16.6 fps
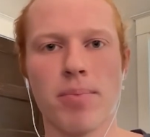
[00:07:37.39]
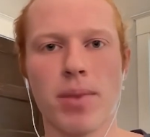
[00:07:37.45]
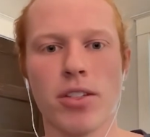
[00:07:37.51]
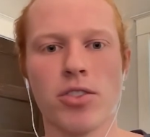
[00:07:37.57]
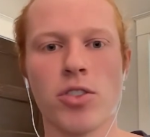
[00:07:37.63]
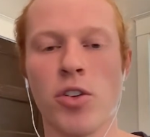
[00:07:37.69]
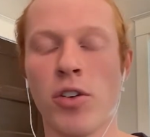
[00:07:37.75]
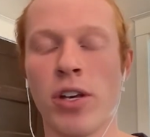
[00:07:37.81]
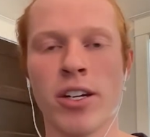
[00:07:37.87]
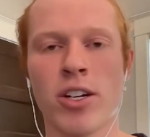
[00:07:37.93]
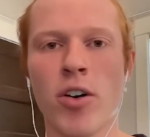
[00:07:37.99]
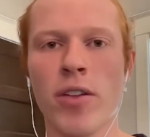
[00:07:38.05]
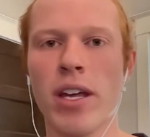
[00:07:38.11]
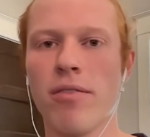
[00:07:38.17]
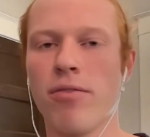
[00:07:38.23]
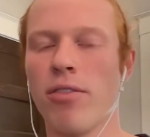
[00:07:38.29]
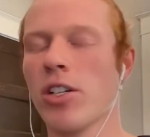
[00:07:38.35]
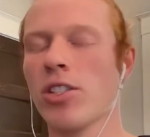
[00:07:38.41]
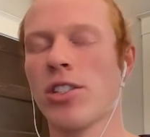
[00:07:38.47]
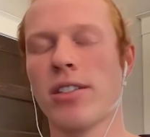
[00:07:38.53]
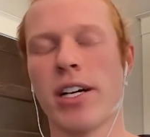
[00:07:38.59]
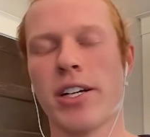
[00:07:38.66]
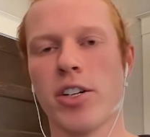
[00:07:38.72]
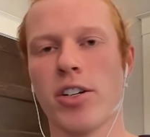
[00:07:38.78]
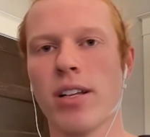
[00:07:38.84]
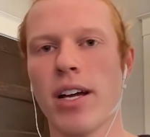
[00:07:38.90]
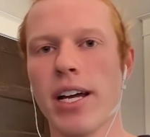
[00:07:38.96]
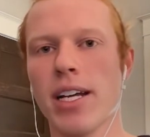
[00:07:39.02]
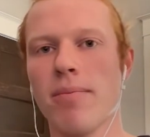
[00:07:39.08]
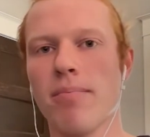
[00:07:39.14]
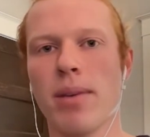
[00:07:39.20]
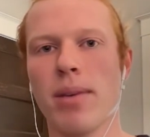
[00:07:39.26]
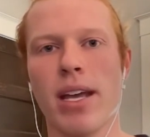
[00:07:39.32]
So you can call that function on your client